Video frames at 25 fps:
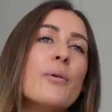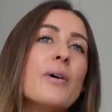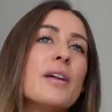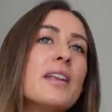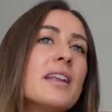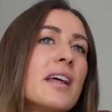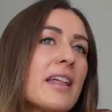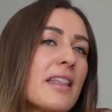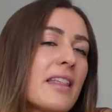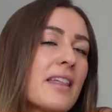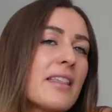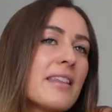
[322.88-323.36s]

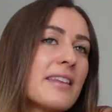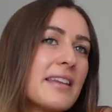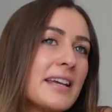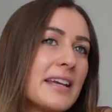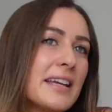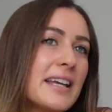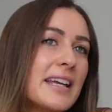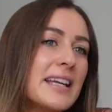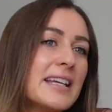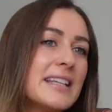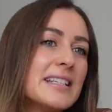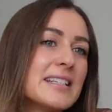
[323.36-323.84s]
another
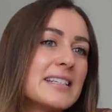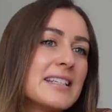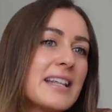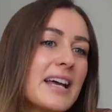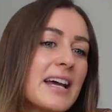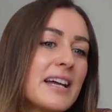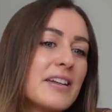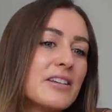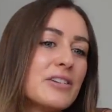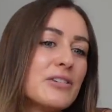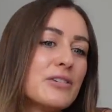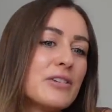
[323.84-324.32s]
thing is
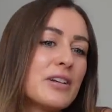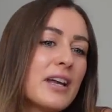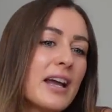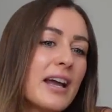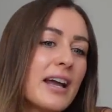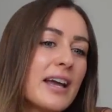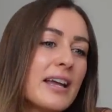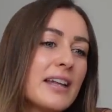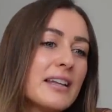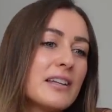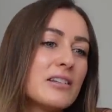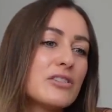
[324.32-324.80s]
that you
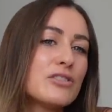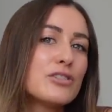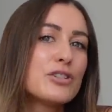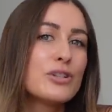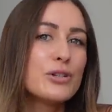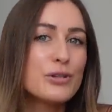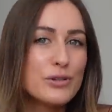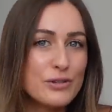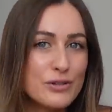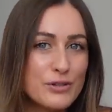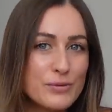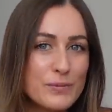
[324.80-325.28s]
can
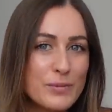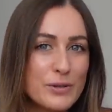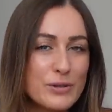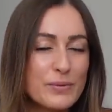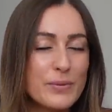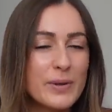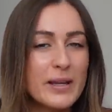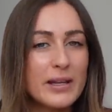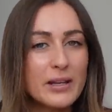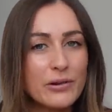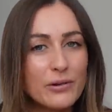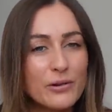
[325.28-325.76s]
choose
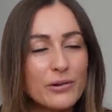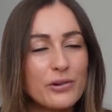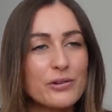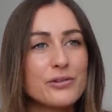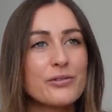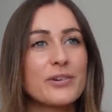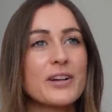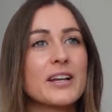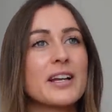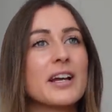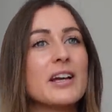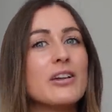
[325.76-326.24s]
between
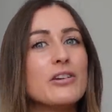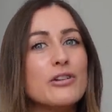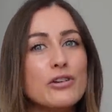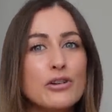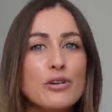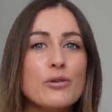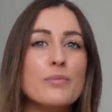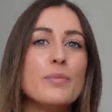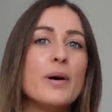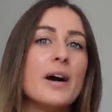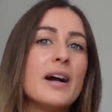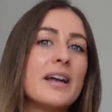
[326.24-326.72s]
ordering a
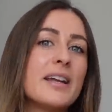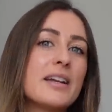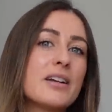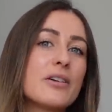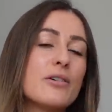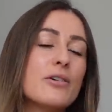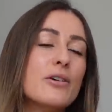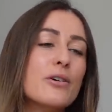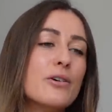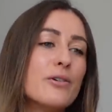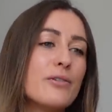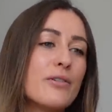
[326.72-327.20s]
new bike
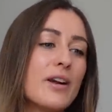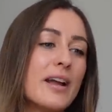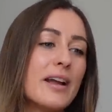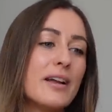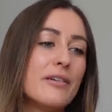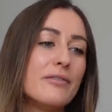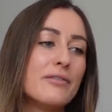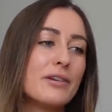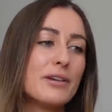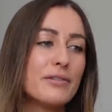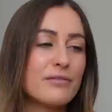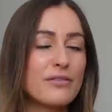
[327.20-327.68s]
or a
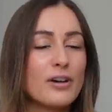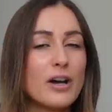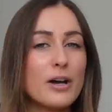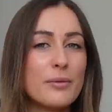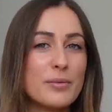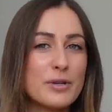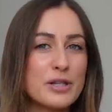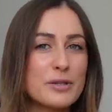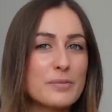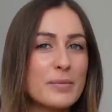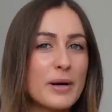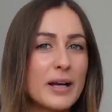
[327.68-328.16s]

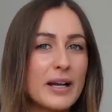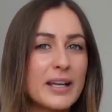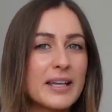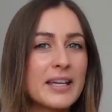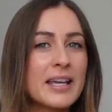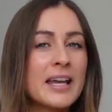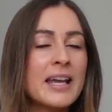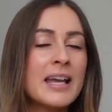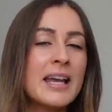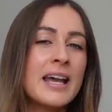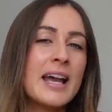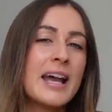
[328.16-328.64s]
refurbished bike,
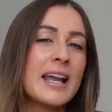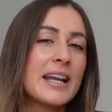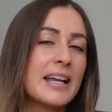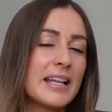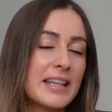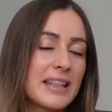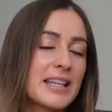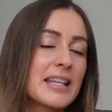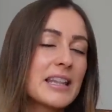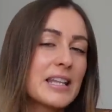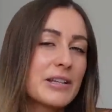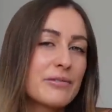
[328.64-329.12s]
and I
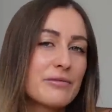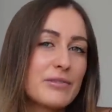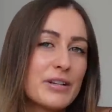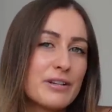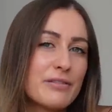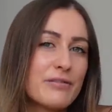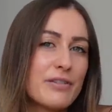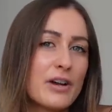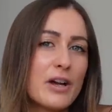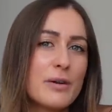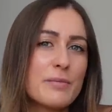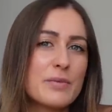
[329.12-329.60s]
think the
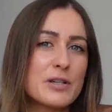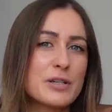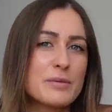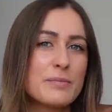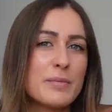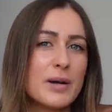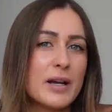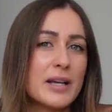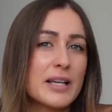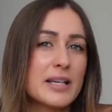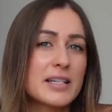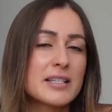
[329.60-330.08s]
refurbished
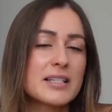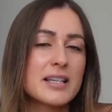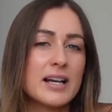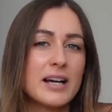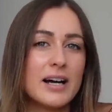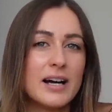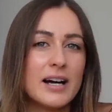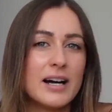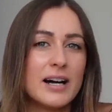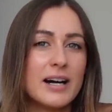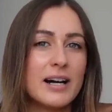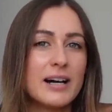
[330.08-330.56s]
bikes
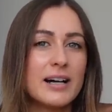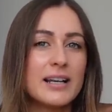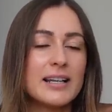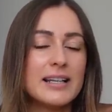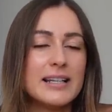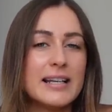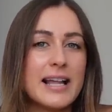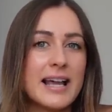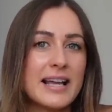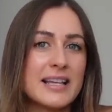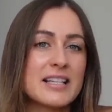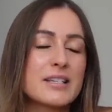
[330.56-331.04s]
are
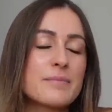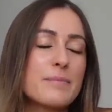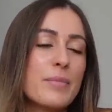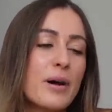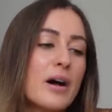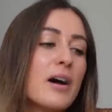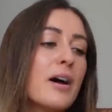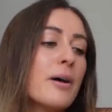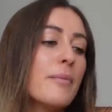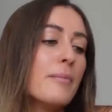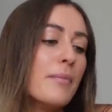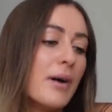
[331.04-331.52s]
less
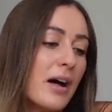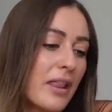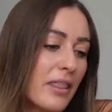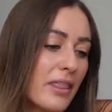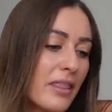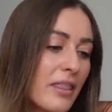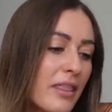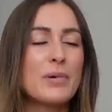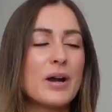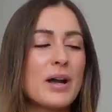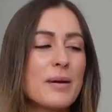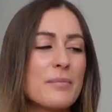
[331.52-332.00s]
per
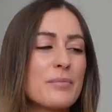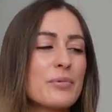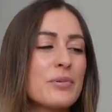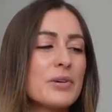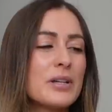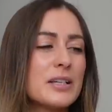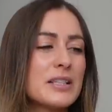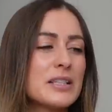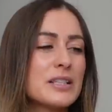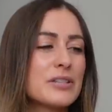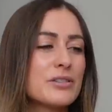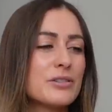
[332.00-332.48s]
month. But I'm
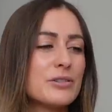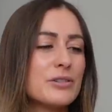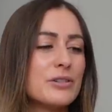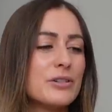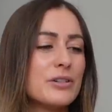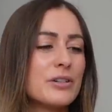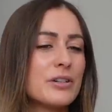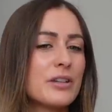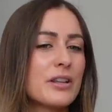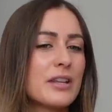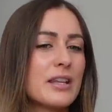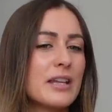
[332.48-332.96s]
pretty
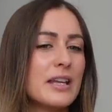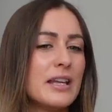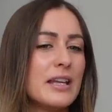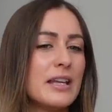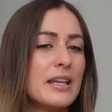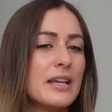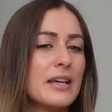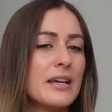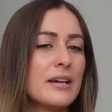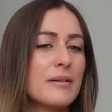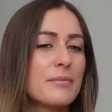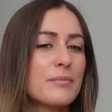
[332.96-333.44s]
sure
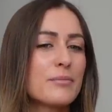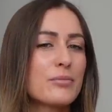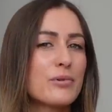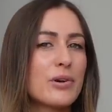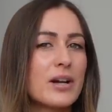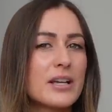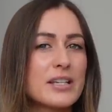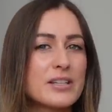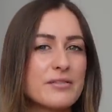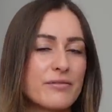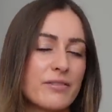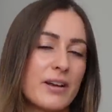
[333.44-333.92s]
the
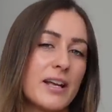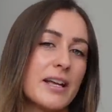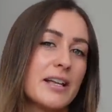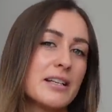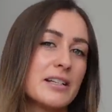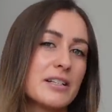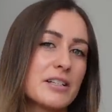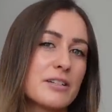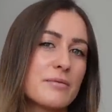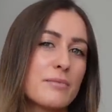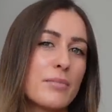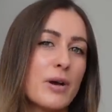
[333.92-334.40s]
price
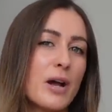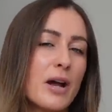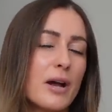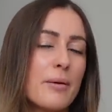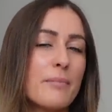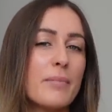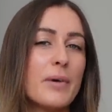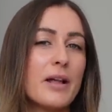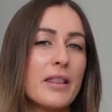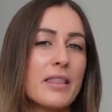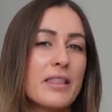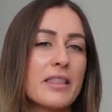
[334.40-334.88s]
range per
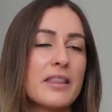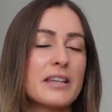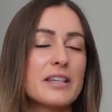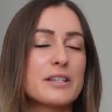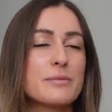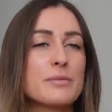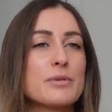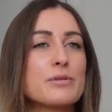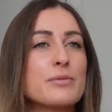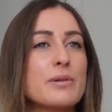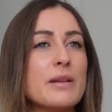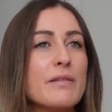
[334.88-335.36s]
month is
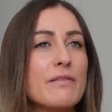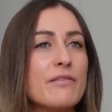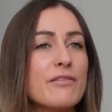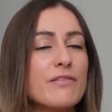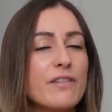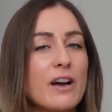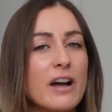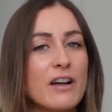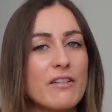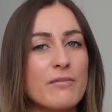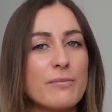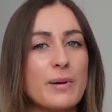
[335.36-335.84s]
between
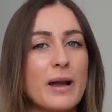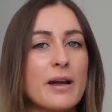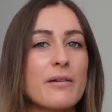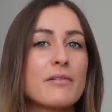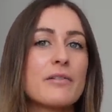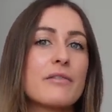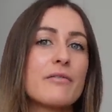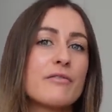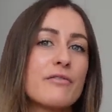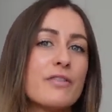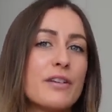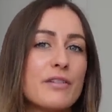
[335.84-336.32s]
£5
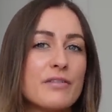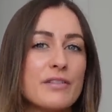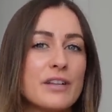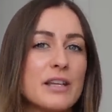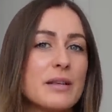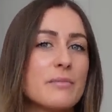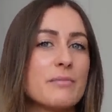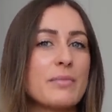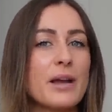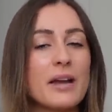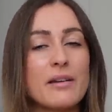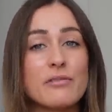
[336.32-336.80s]
and
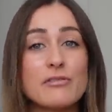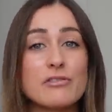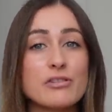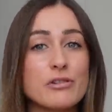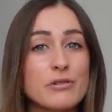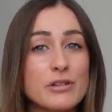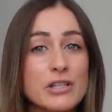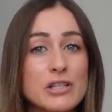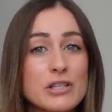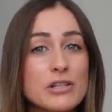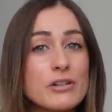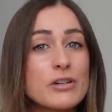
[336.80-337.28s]
£15, so
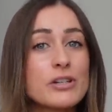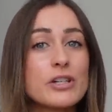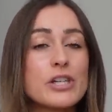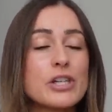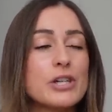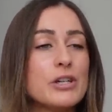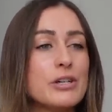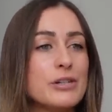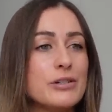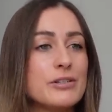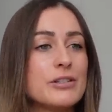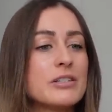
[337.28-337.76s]
it's not
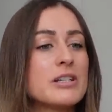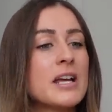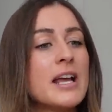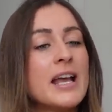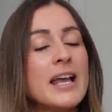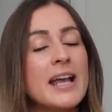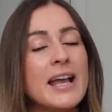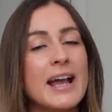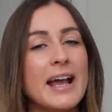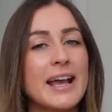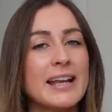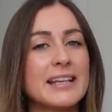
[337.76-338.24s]
huge,
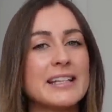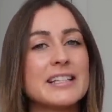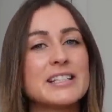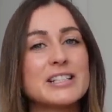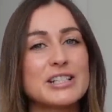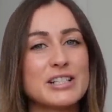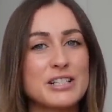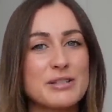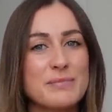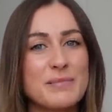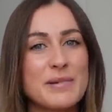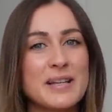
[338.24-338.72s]
and it
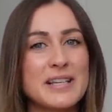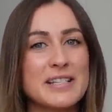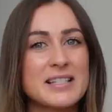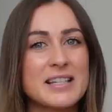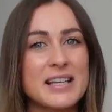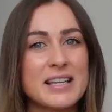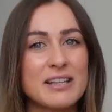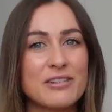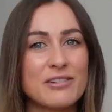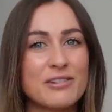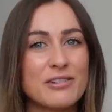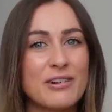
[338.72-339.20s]
just means
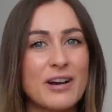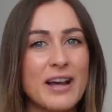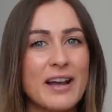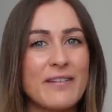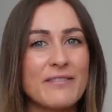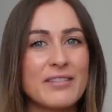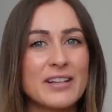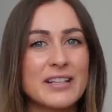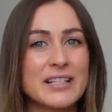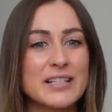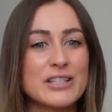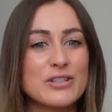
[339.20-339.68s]
that you're not
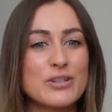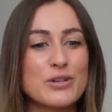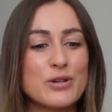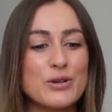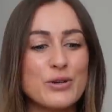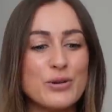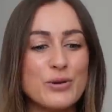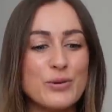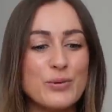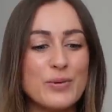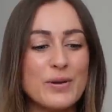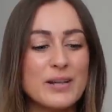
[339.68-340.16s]
having
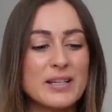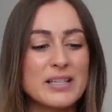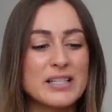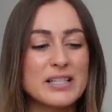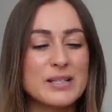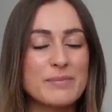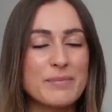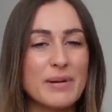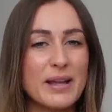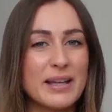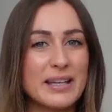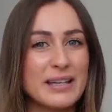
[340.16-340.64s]
to
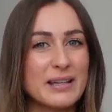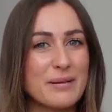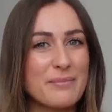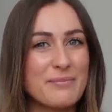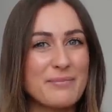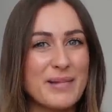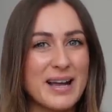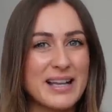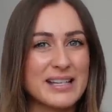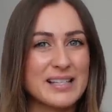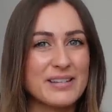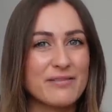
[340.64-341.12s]
spend a
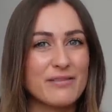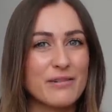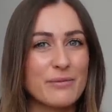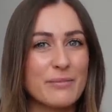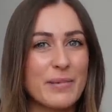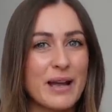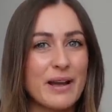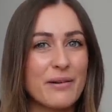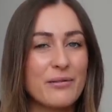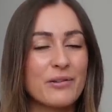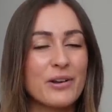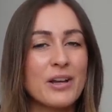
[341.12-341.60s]
massive
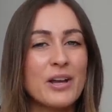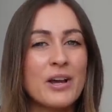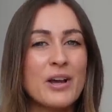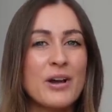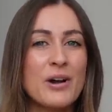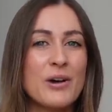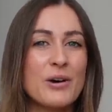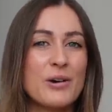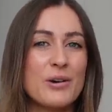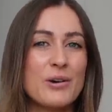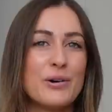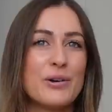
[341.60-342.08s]
amount
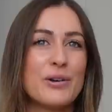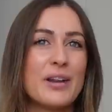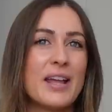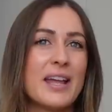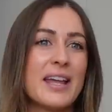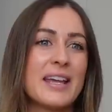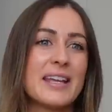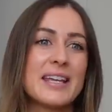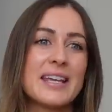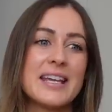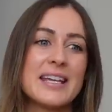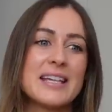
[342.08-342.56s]
on
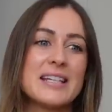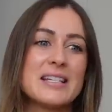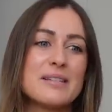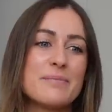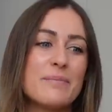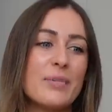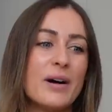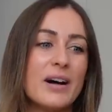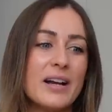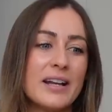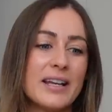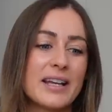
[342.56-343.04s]
a kid's
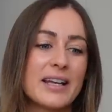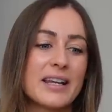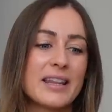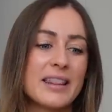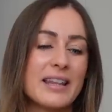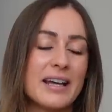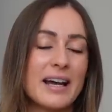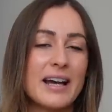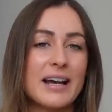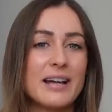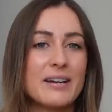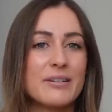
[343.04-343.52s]
bike
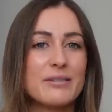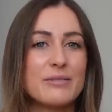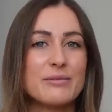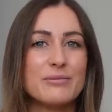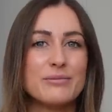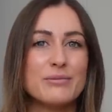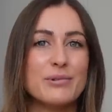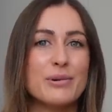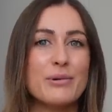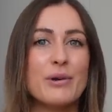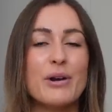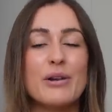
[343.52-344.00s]
that
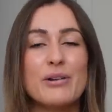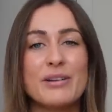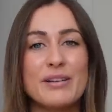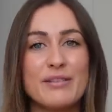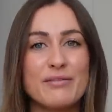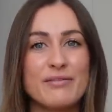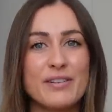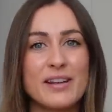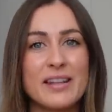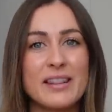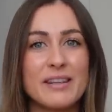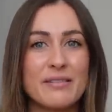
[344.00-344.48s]
will only
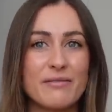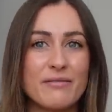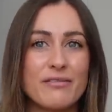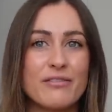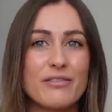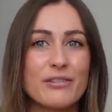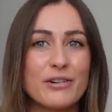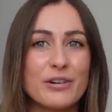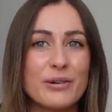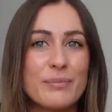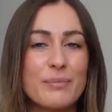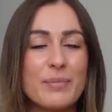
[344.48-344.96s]
fit them
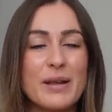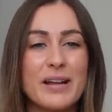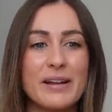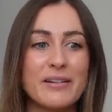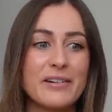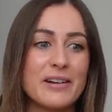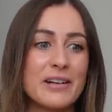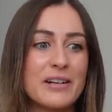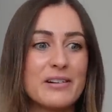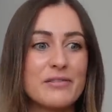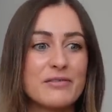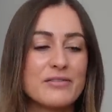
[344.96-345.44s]
for a
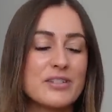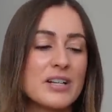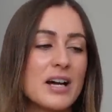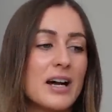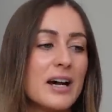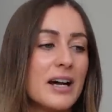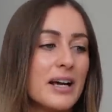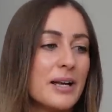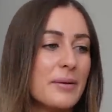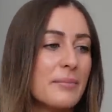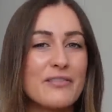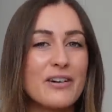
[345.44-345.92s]
period of
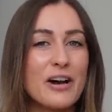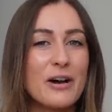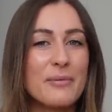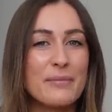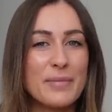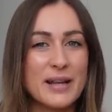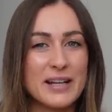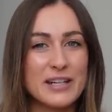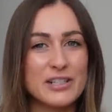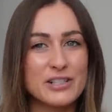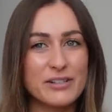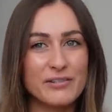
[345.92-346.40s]
time. I'll
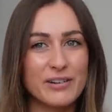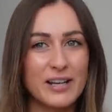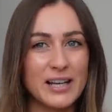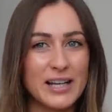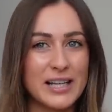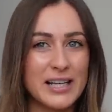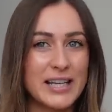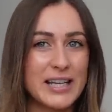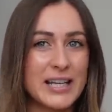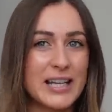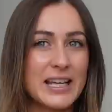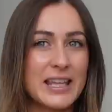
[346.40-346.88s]
make sure I
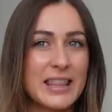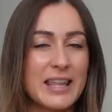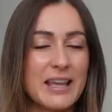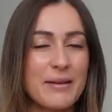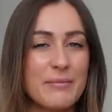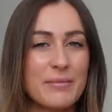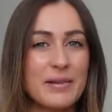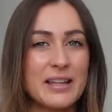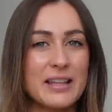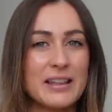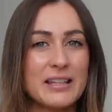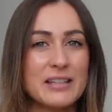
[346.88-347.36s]
link
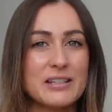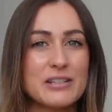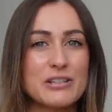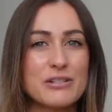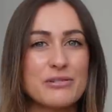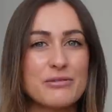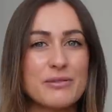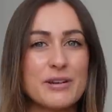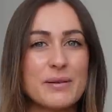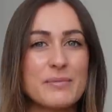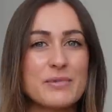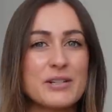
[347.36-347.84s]
them in the
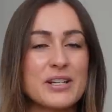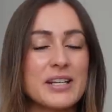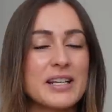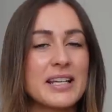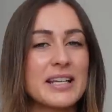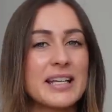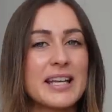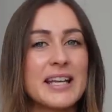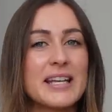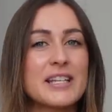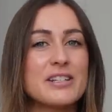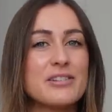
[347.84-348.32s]
description in
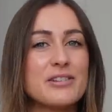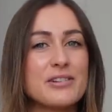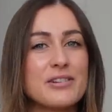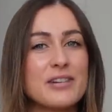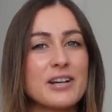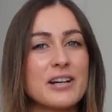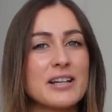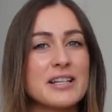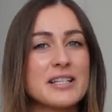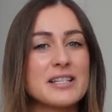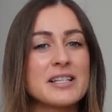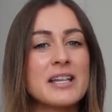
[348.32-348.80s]
case you
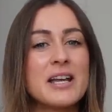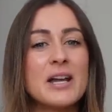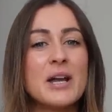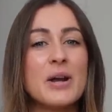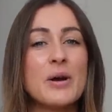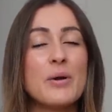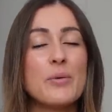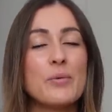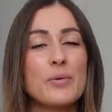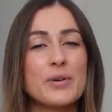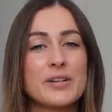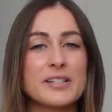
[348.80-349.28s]
guys
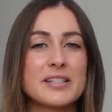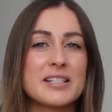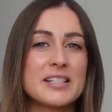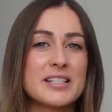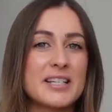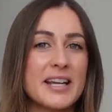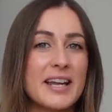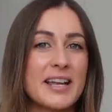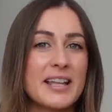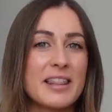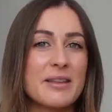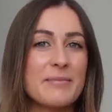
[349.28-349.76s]
want to
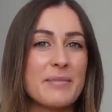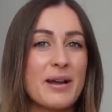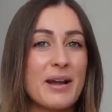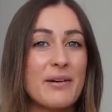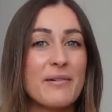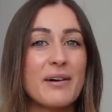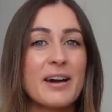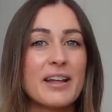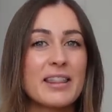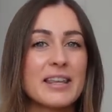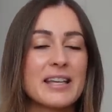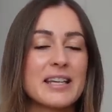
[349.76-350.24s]
check them
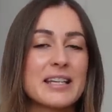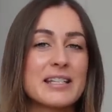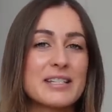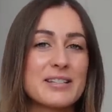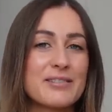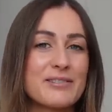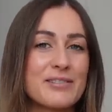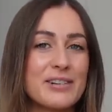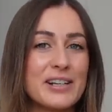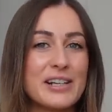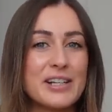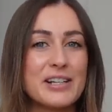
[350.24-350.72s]
out. I think it's
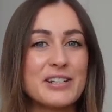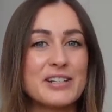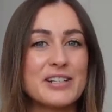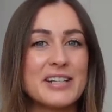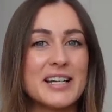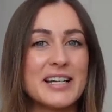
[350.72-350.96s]
a really good